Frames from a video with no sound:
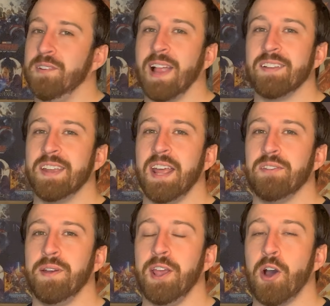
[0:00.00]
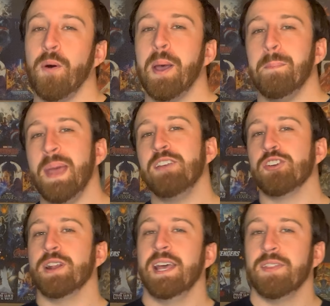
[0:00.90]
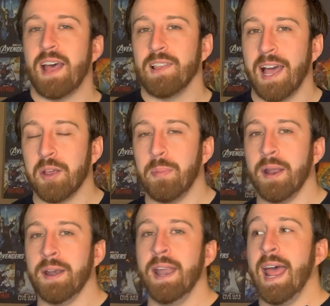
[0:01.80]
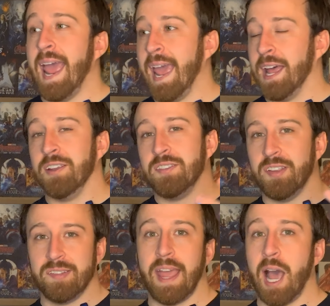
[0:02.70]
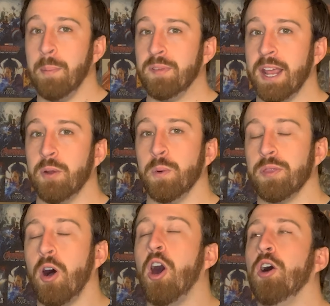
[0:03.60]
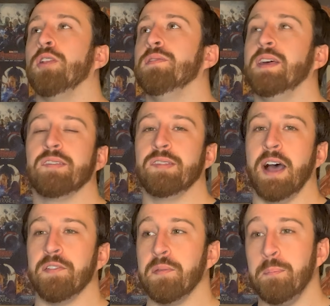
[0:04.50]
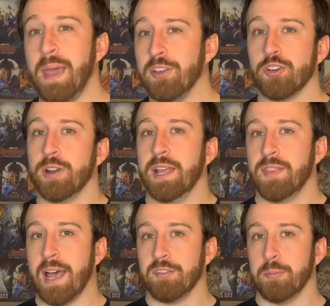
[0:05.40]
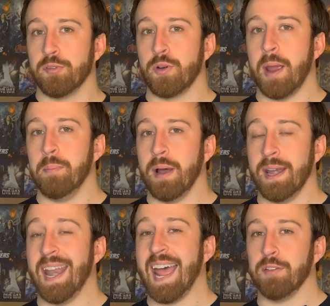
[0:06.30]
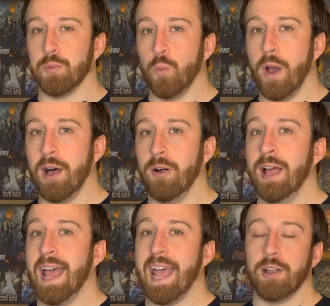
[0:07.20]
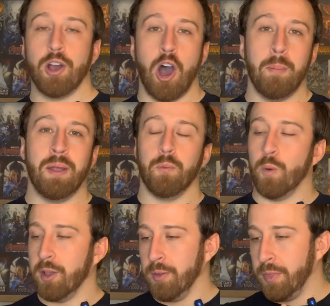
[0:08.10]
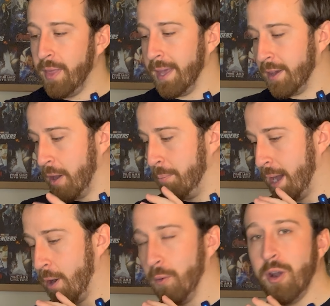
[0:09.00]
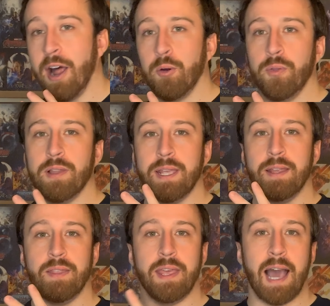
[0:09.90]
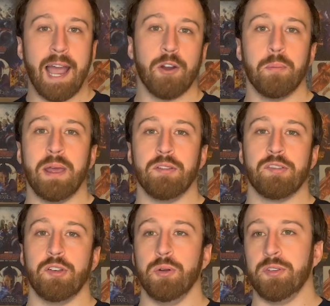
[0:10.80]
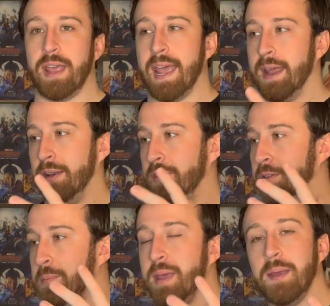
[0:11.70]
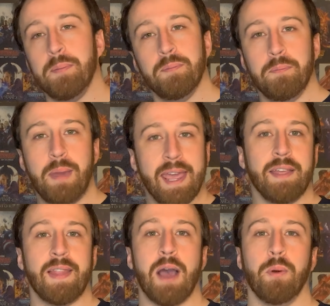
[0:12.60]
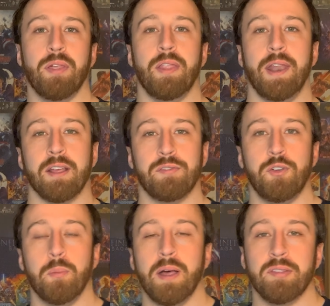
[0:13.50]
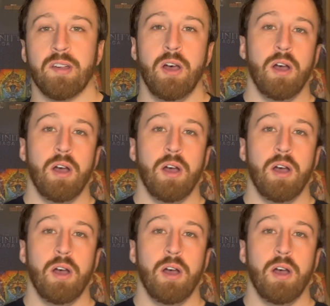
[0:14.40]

you liked today's video, make sure to hit that like button, and to stay updated with all of this stuff, make sure to hit that subscribe button as well, and comment what you think about not only the Iron Man suit and me making that within the next few months,